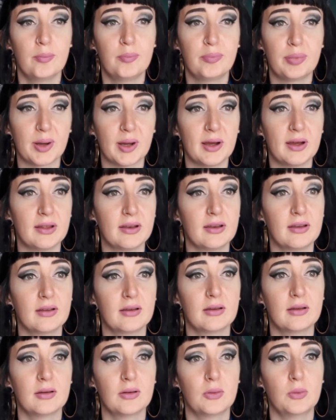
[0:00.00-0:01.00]
but
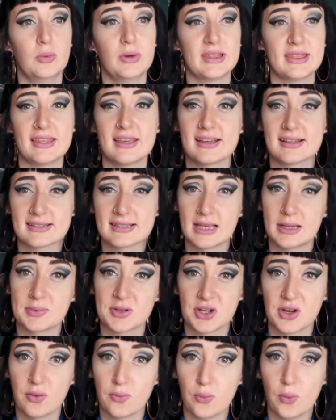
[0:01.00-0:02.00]
with the
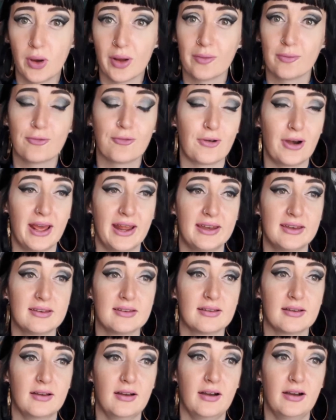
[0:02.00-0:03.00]
exception of one
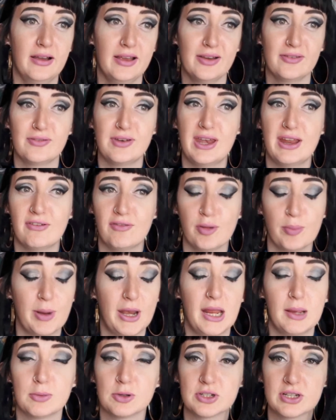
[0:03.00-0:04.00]
friend, I have never
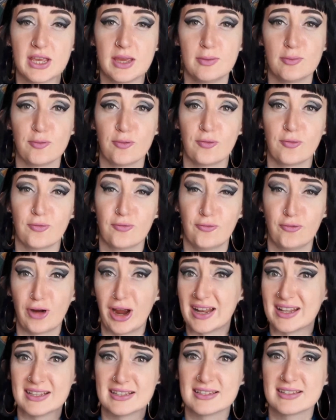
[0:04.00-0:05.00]
been able to keep
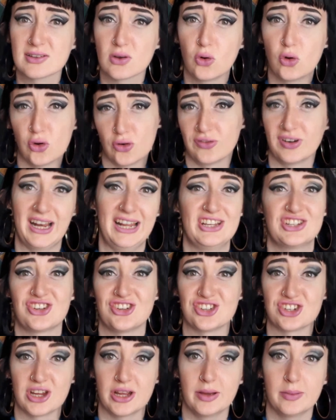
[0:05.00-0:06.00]
friends or
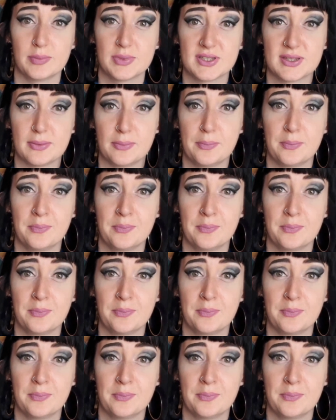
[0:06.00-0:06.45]
relationships.